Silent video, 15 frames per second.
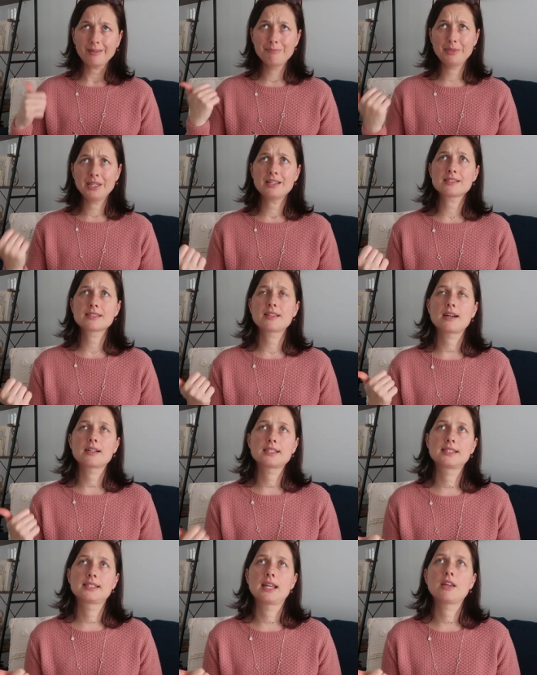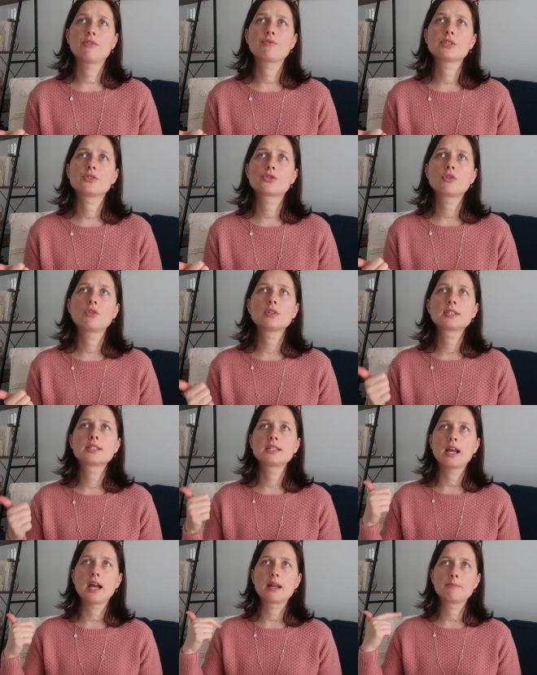biggest assay
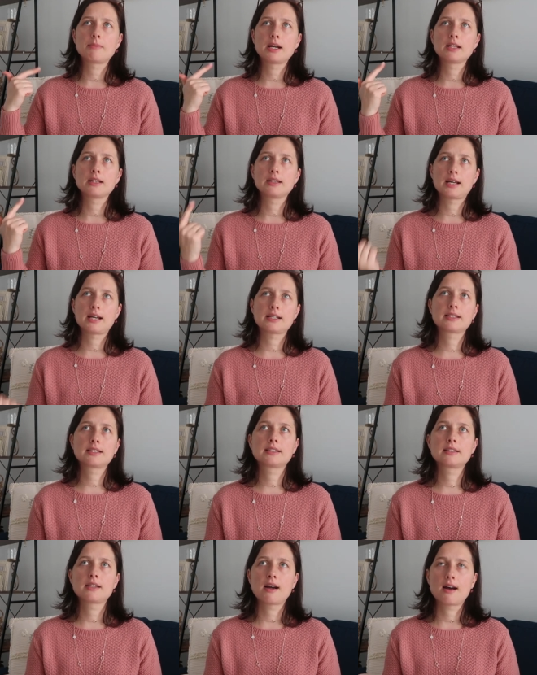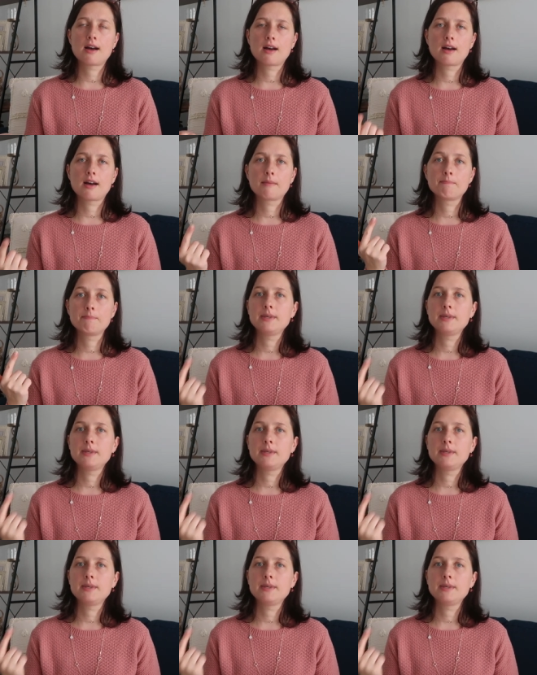results and my last uh,